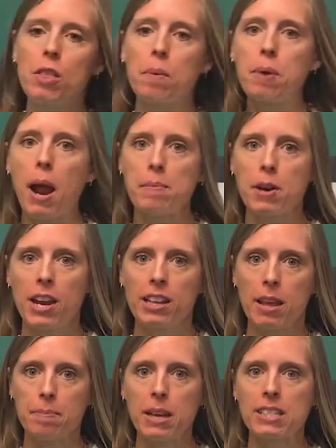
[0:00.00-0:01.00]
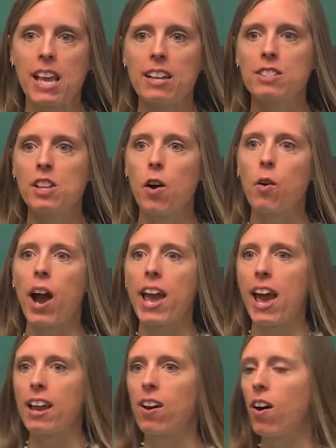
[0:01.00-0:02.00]
the primary Olympics. And so I
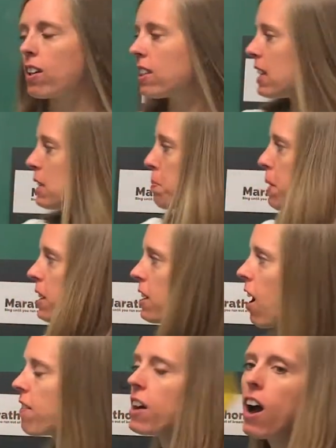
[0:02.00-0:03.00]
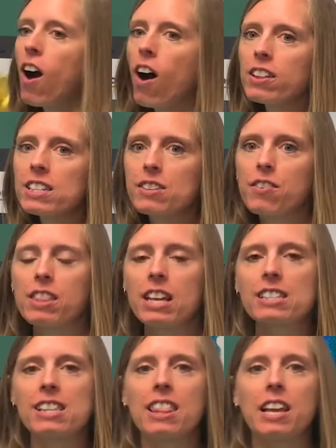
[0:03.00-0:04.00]
had all of these printed off, all these different
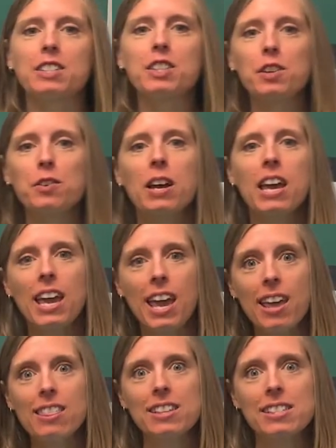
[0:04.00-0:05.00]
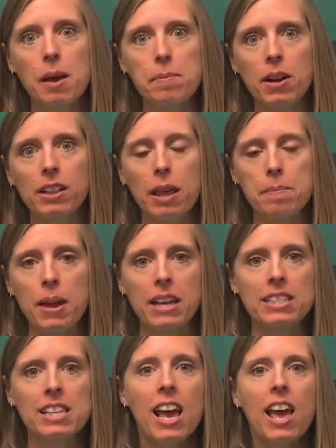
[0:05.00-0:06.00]
things that they do in the Summer
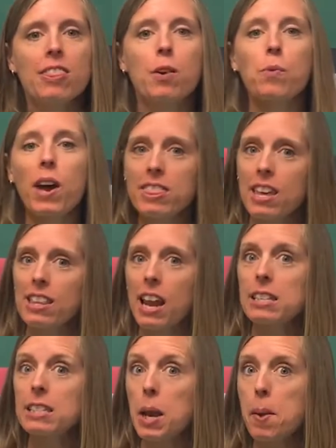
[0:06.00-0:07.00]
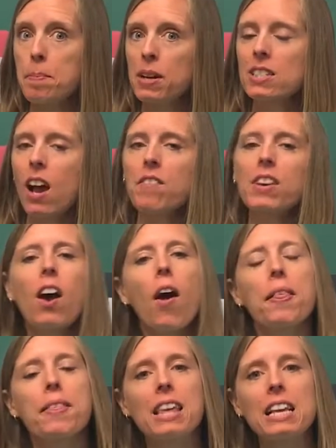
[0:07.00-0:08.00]
Olympics. The one thing that I didn't print off, and
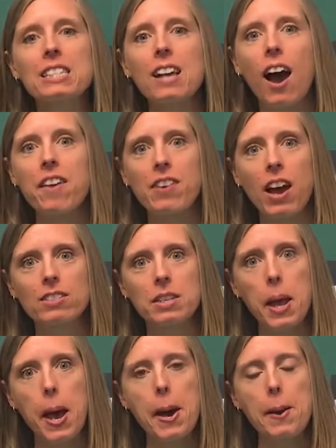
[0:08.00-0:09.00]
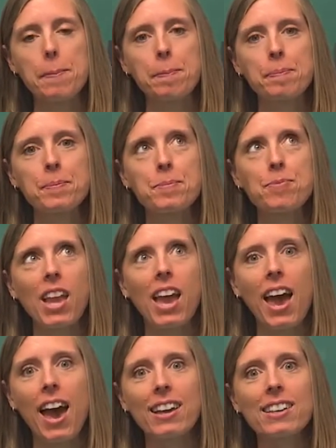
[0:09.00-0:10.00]
all of these I found
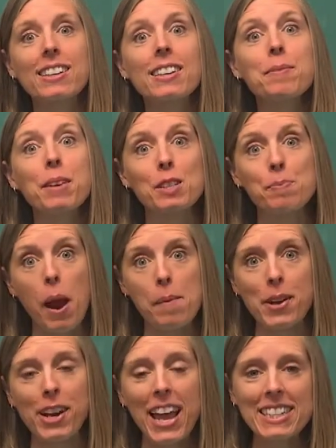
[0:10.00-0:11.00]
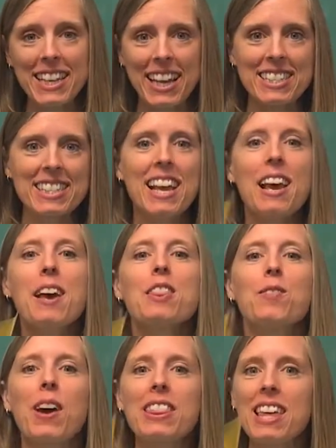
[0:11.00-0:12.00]
at Camille's Primary Ideas.
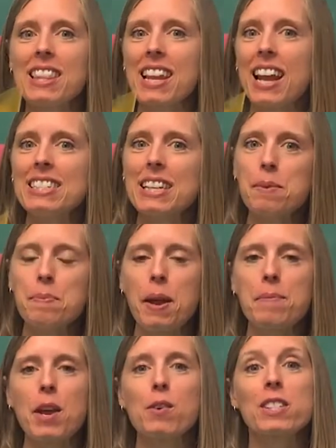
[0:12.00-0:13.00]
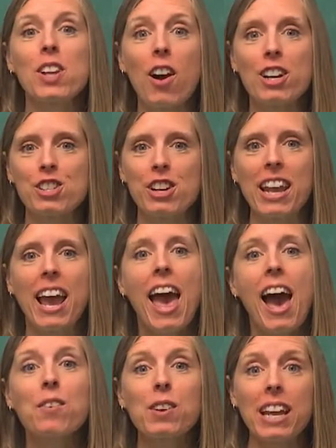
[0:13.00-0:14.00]
The one thing that I didn't put up there was archery.
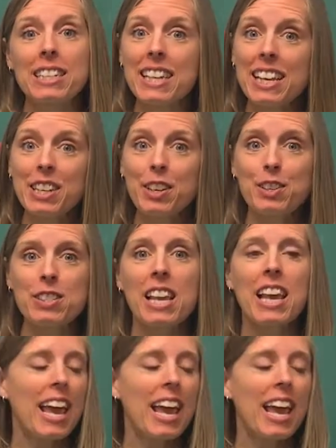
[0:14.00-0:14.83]
And what I did use